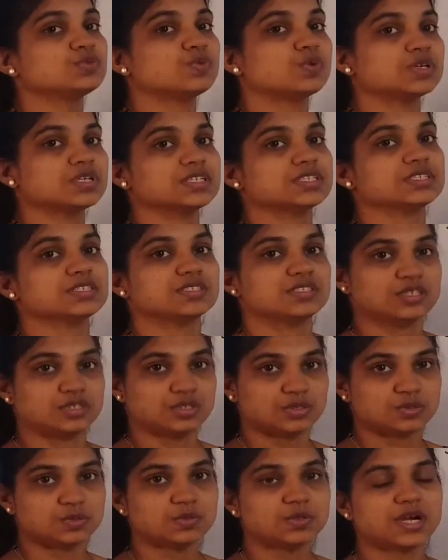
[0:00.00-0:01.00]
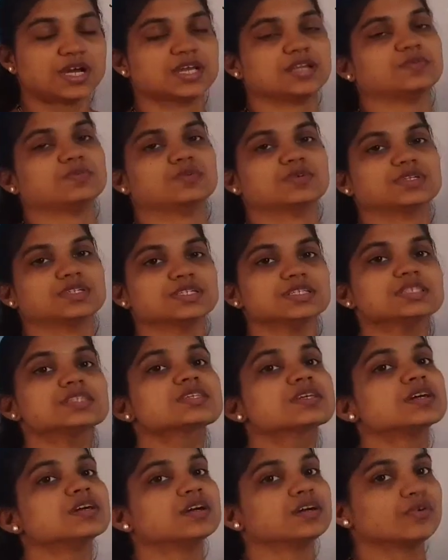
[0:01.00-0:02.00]
what is u and what
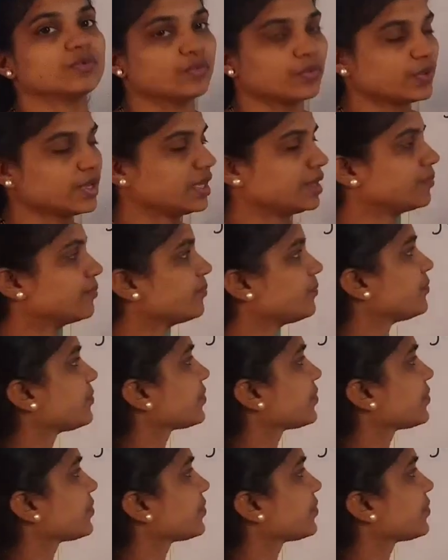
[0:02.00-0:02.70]
is v,